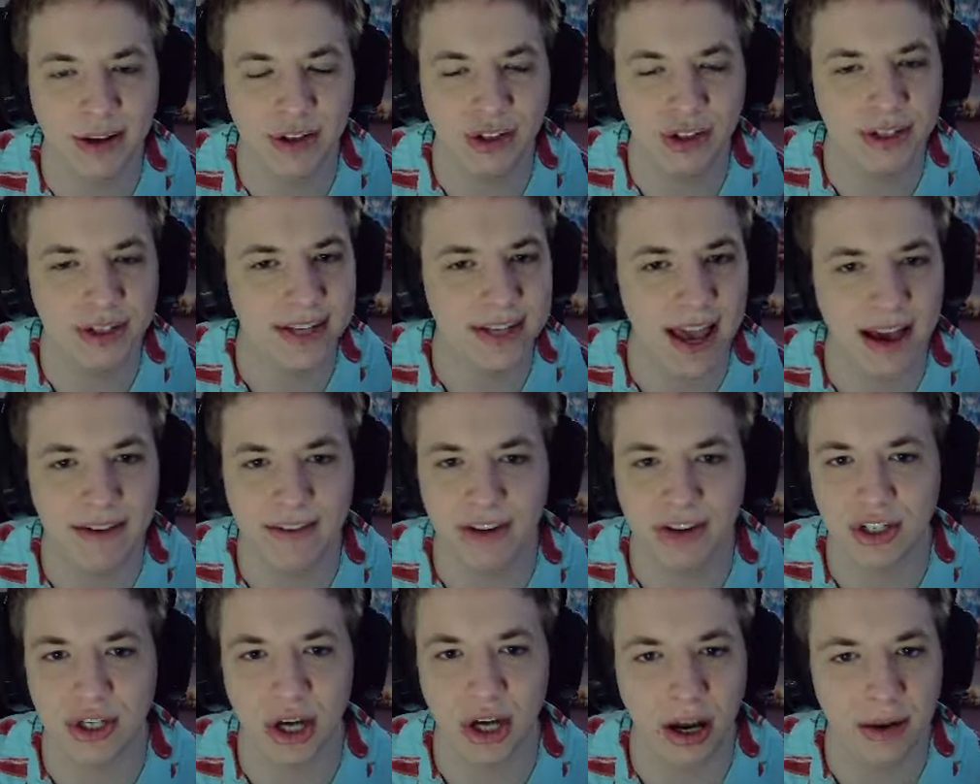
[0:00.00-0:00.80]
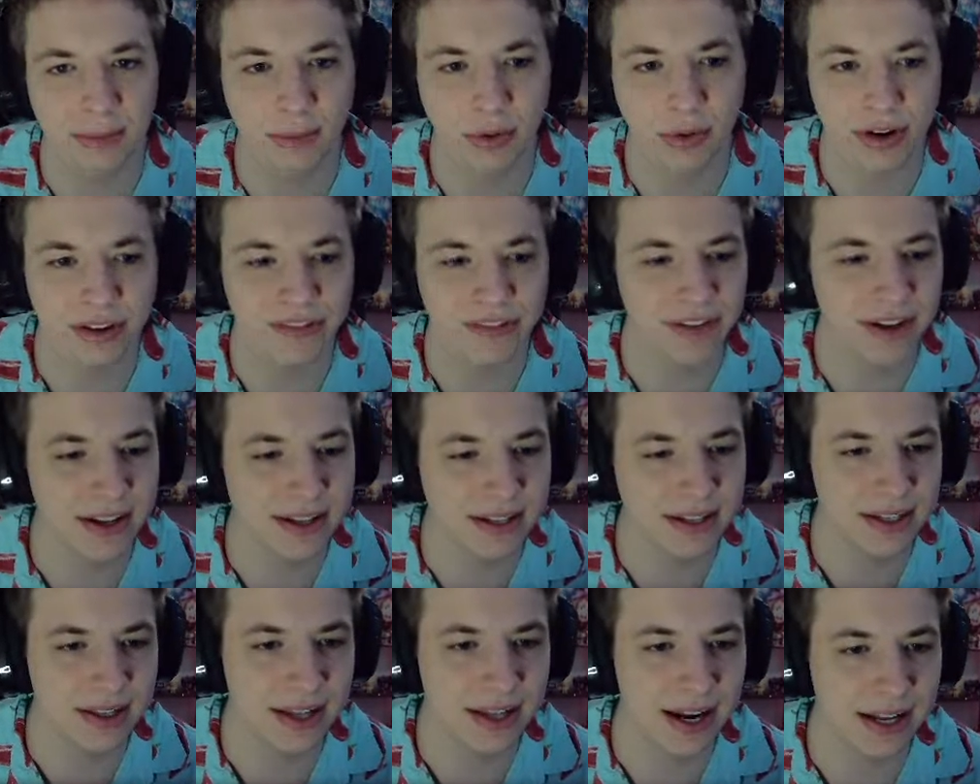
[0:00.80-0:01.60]
just to have a ton more
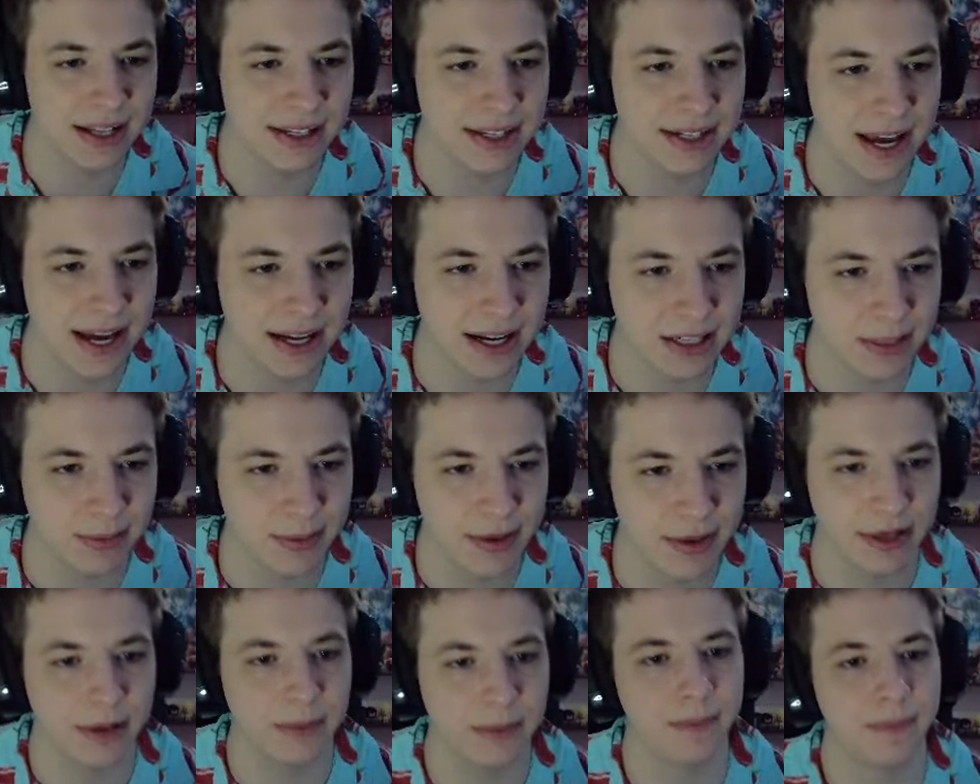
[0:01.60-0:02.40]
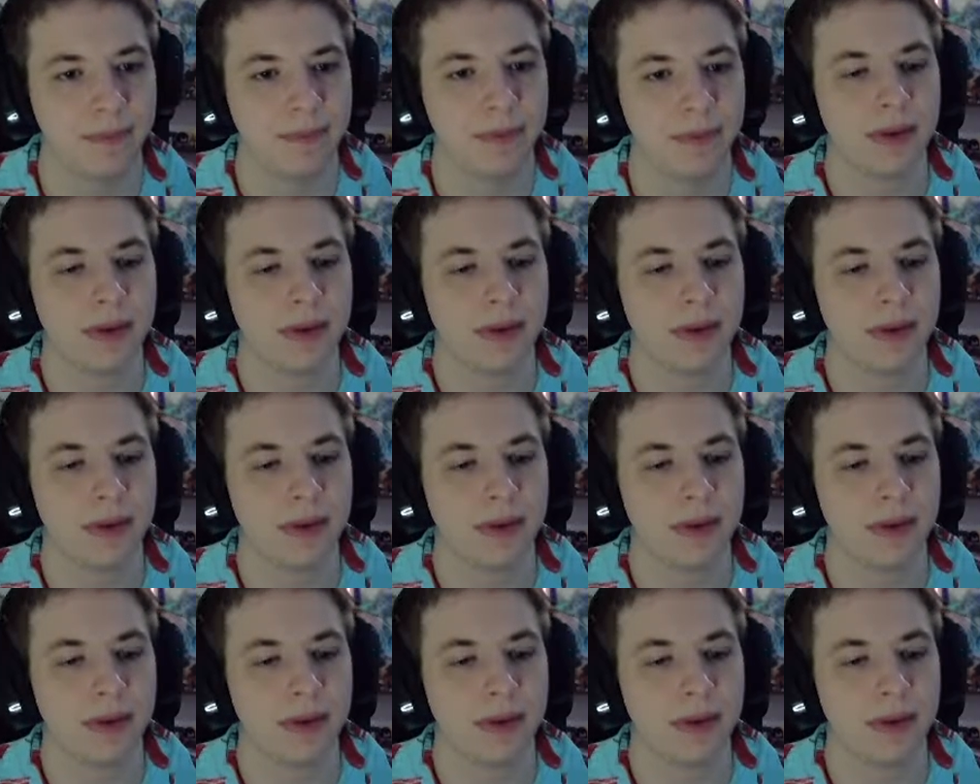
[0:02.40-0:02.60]
defense and that attack speed.